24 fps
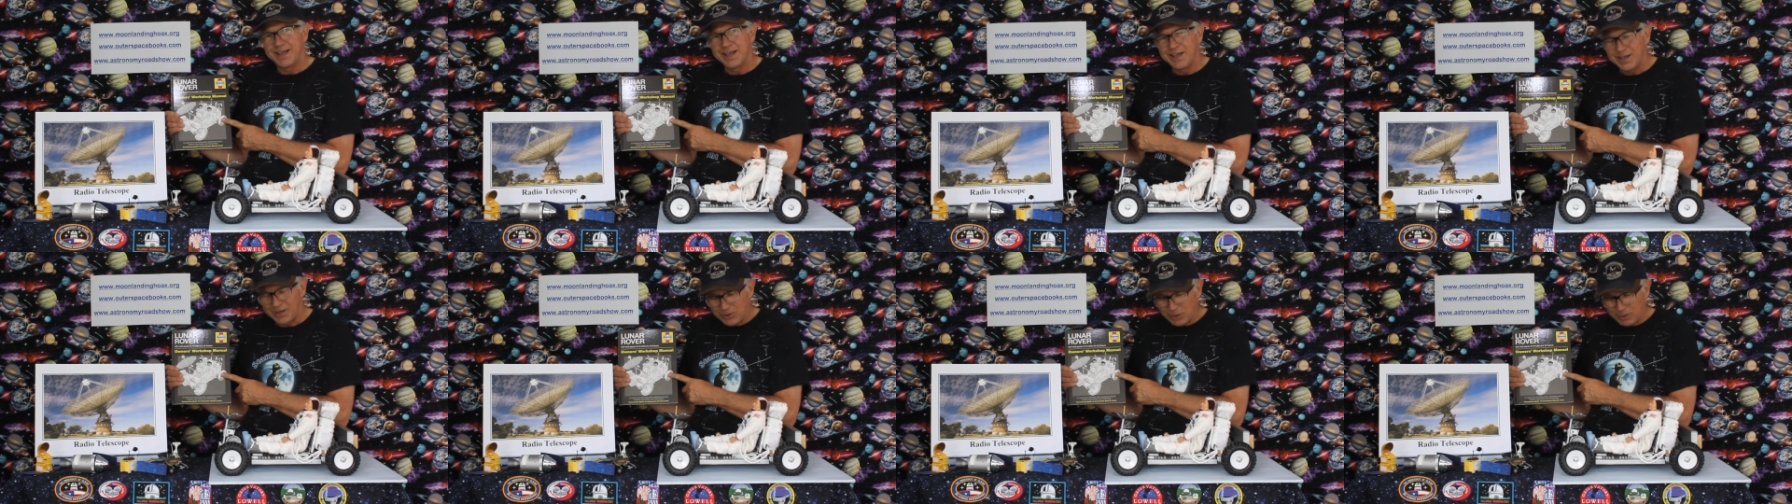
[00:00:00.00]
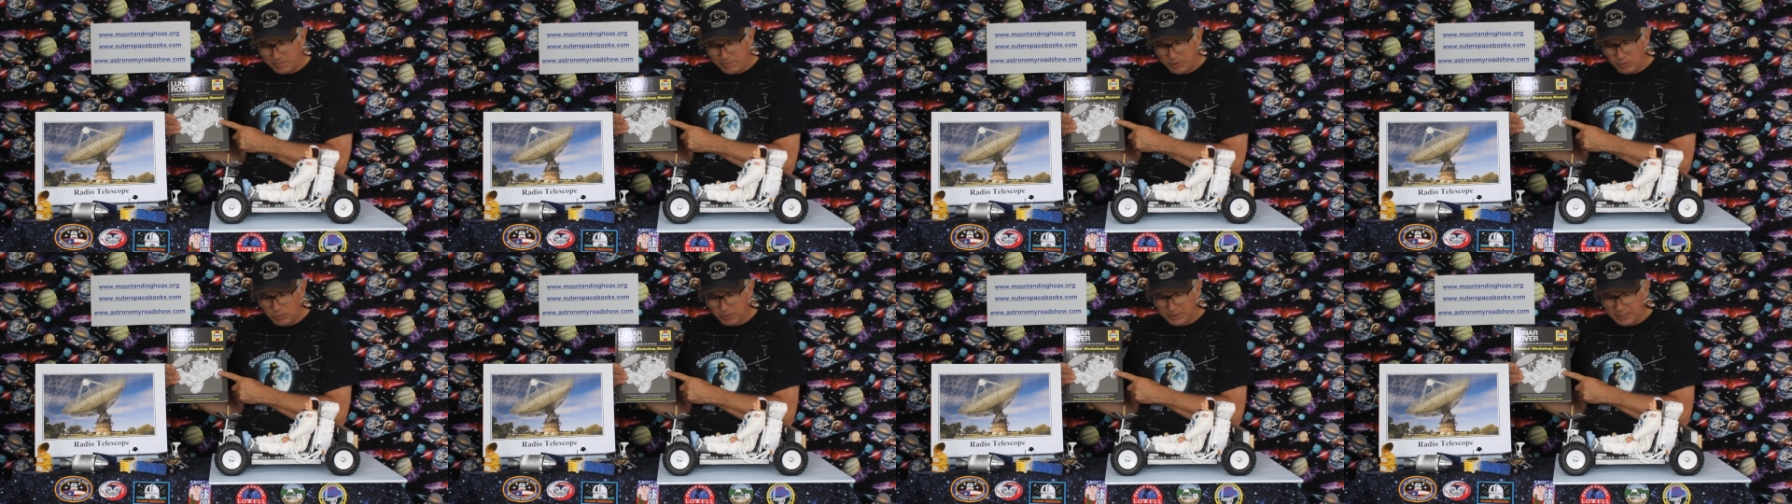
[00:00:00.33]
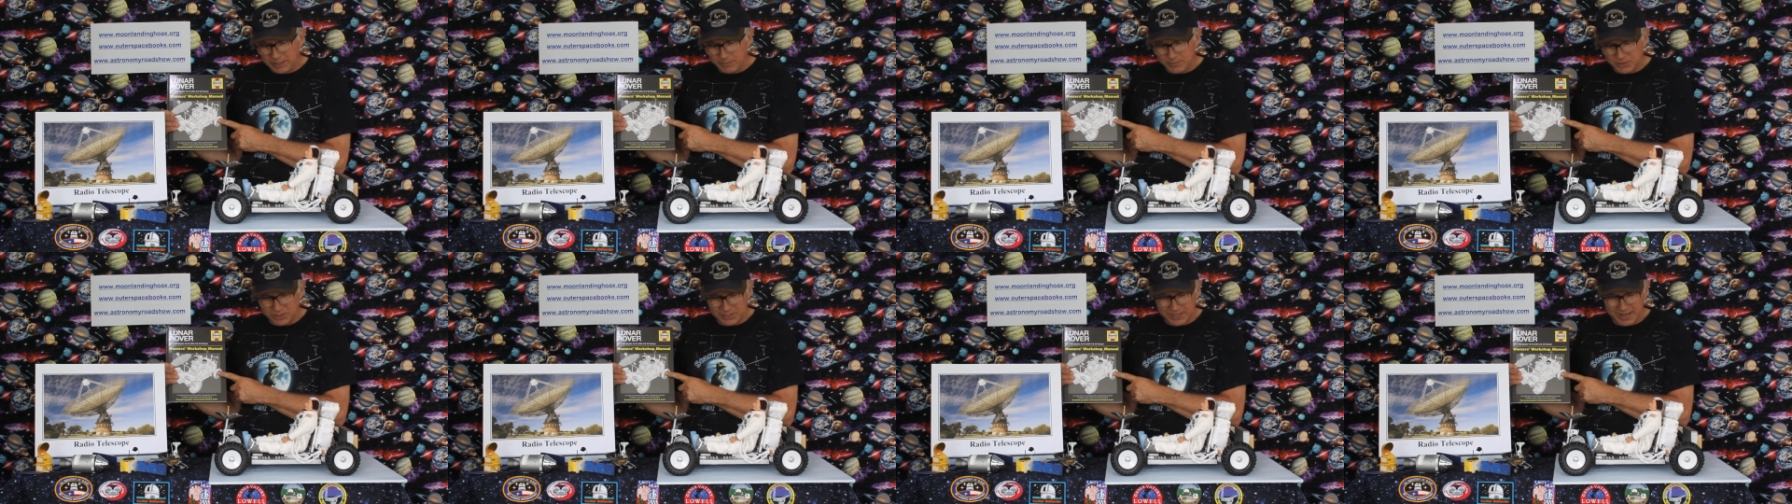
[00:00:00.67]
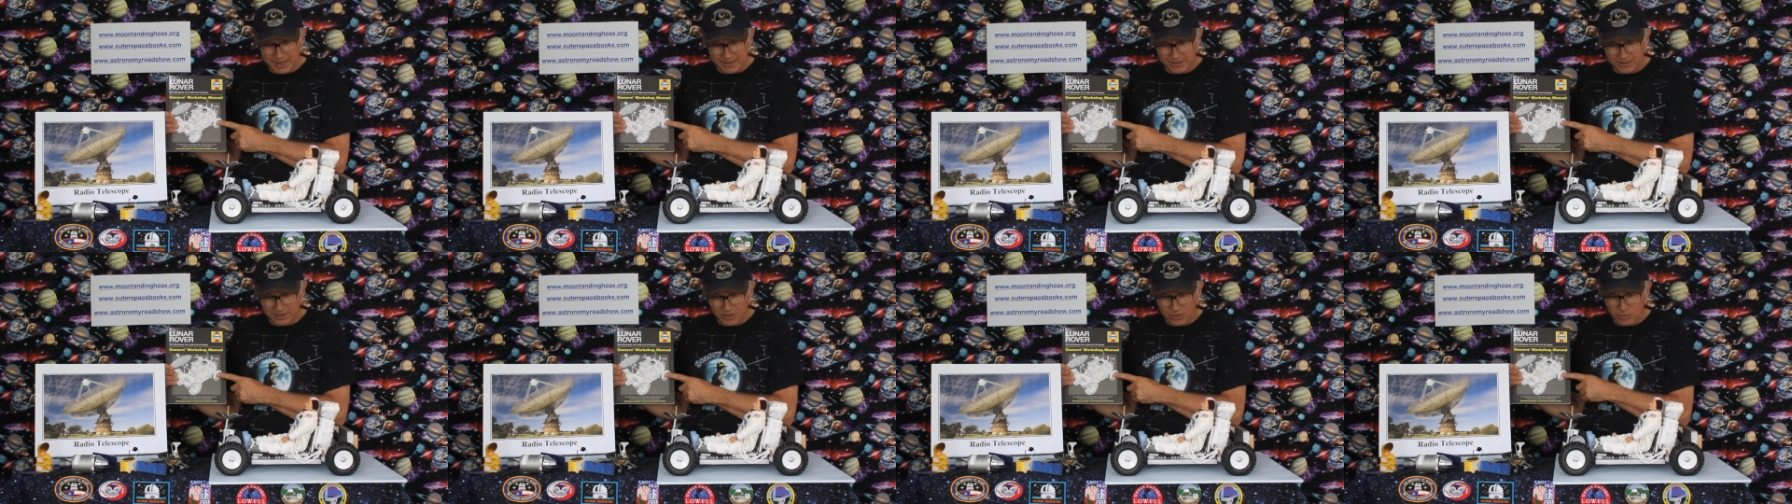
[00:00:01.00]
A lot of people keep
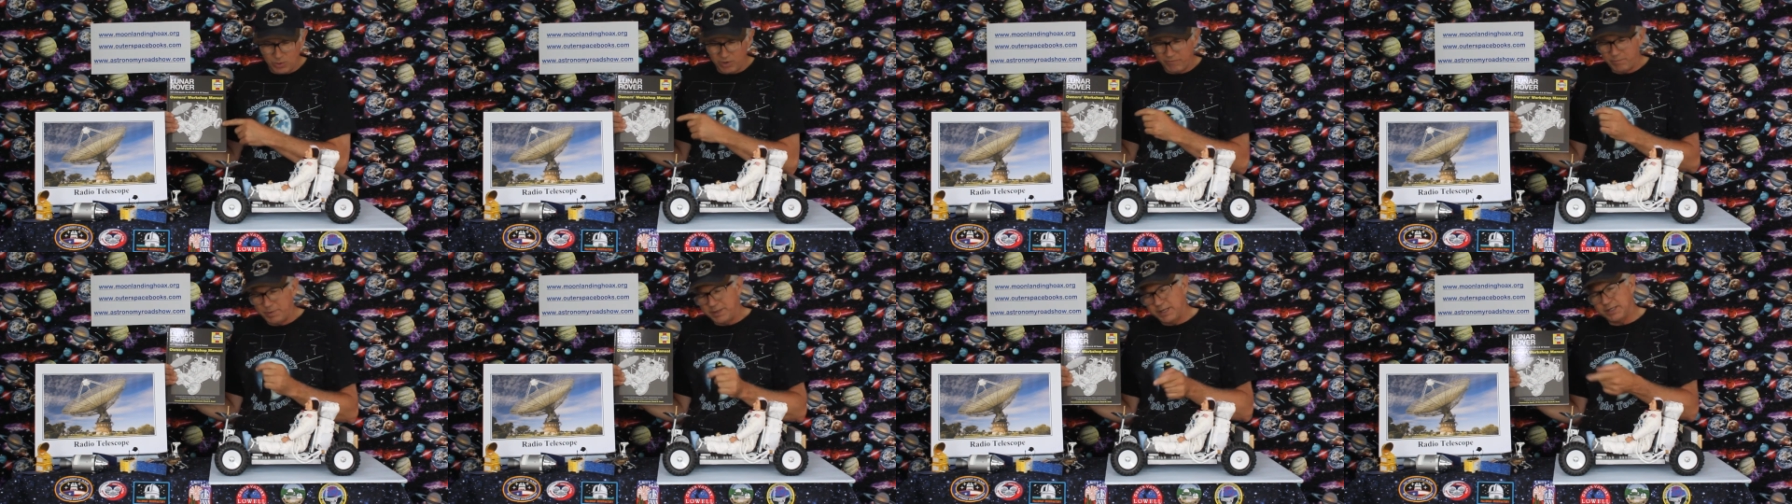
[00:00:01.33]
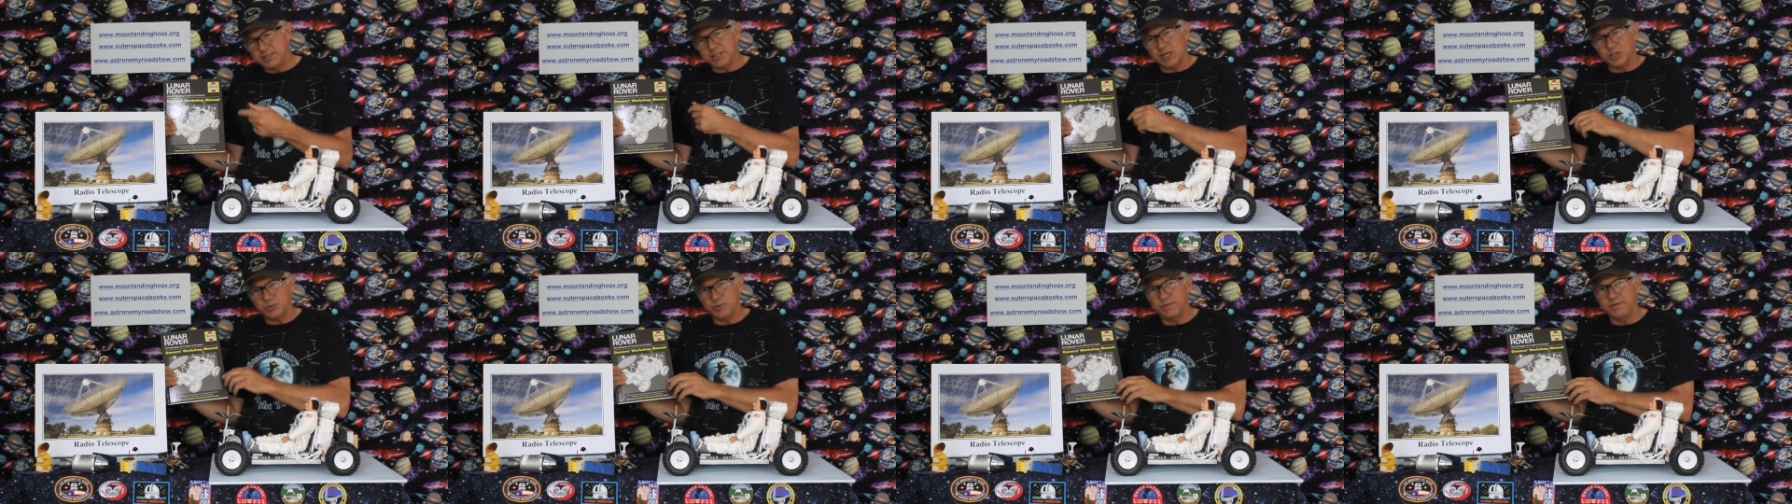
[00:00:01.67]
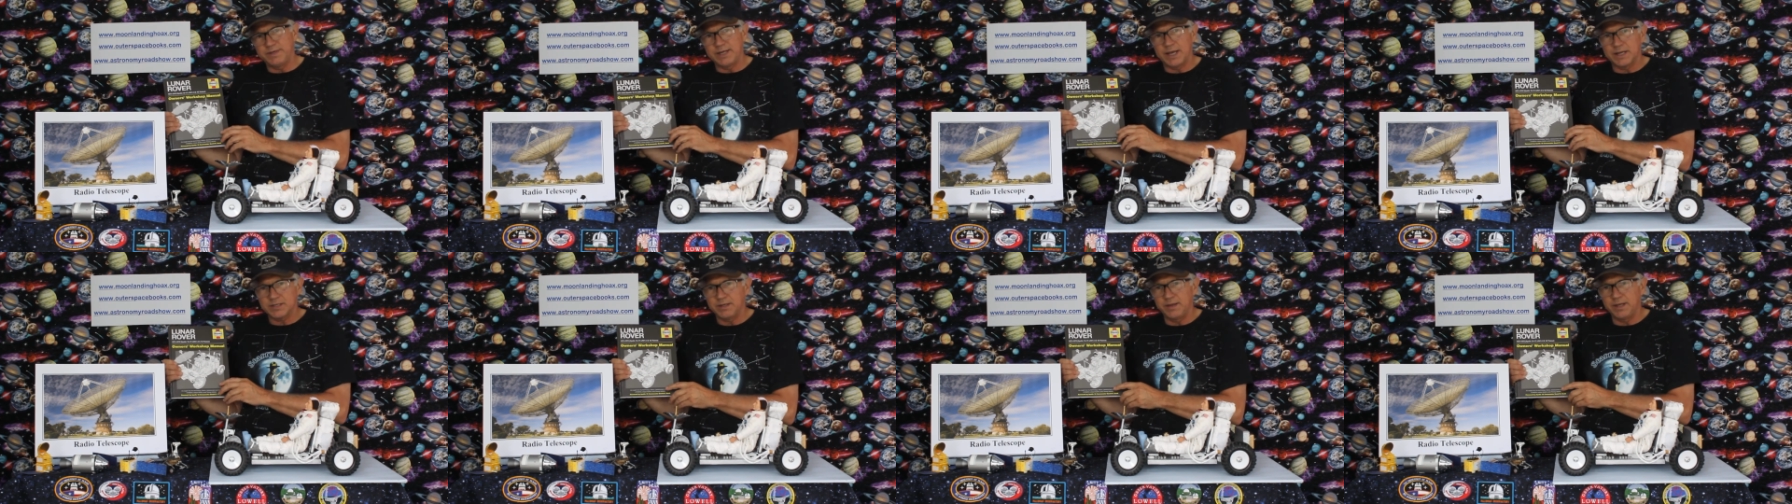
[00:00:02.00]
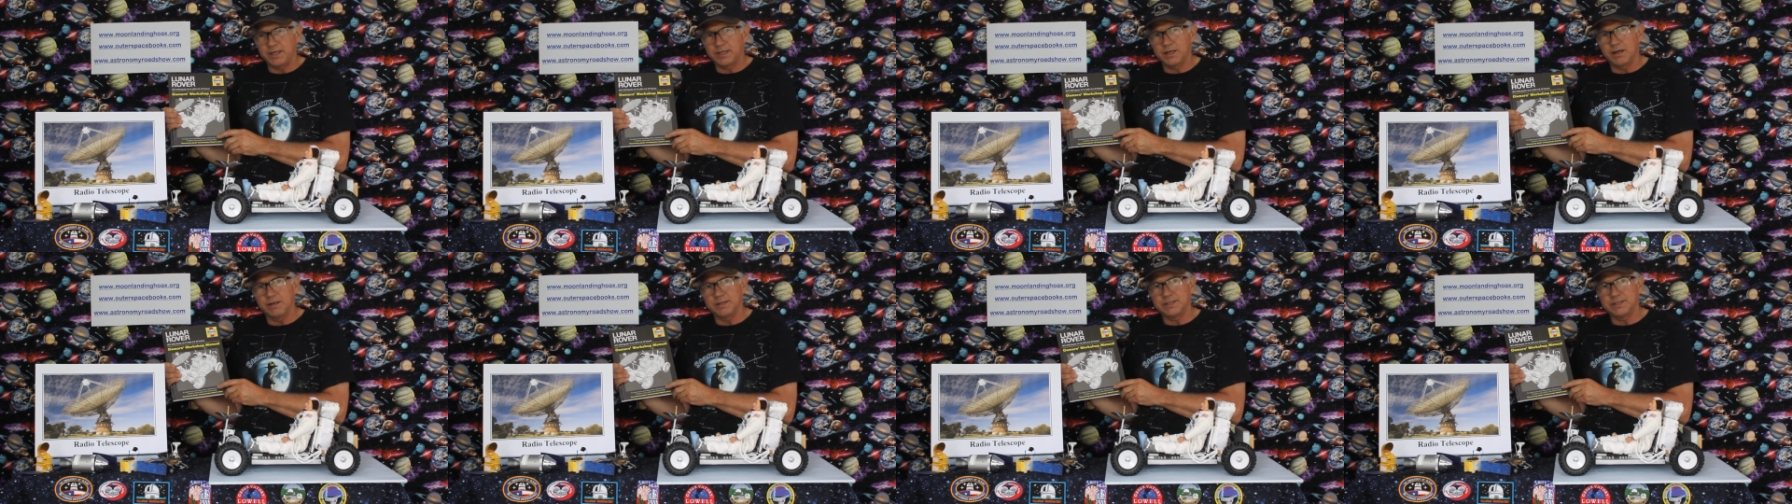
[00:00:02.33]
saying, oh, I've been in touch with NASA and they can't